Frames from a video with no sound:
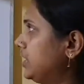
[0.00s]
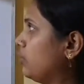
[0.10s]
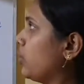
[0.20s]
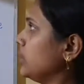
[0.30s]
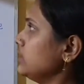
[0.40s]

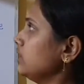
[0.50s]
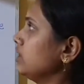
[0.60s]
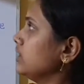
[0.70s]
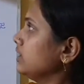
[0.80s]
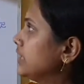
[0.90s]
One,
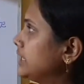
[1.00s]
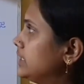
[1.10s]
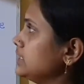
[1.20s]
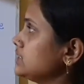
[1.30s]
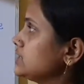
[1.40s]
that
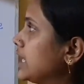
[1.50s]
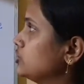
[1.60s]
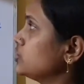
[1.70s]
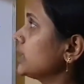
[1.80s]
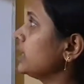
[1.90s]
is
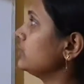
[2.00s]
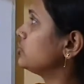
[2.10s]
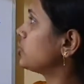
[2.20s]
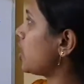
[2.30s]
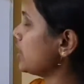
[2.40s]
Daju can
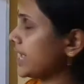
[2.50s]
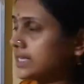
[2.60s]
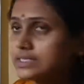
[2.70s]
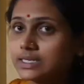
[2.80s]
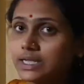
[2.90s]
draw
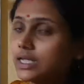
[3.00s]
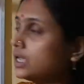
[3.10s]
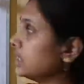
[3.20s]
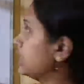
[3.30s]
nicely,